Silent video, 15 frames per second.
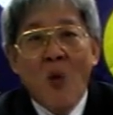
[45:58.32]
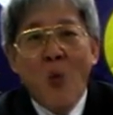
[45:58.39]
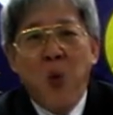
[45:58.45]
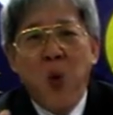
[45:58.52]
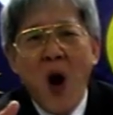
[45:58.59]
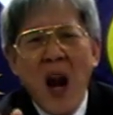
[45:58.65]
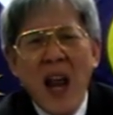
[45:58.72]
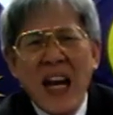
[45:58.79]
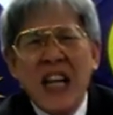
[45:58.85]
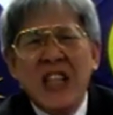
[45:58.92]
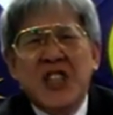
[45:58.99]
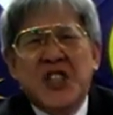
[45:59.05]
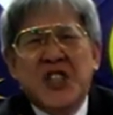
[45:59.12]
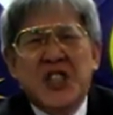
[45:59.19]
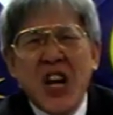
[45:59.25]
Wallet and
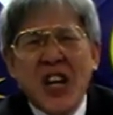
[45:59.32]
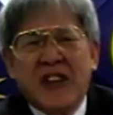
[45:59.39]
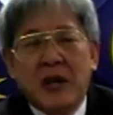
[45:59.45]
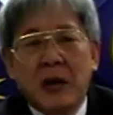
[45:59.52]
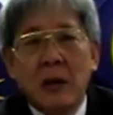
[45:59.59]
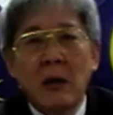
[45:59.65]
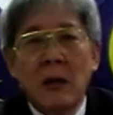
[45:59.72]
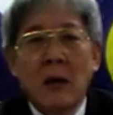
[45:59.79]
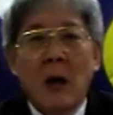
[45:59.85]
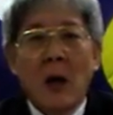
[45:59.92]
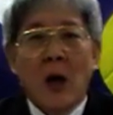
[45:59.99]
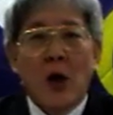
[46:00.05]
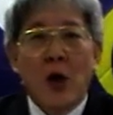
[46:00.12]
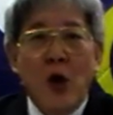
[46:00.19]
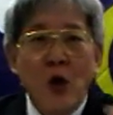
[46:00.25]
shit
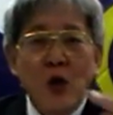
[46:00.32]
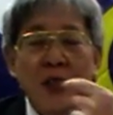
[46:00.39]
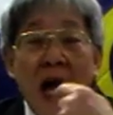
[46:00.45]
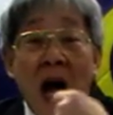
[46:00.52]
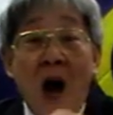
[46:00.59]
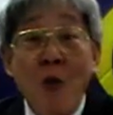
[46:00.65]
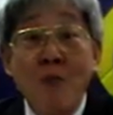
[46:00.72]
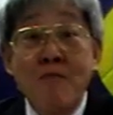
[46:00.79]
use our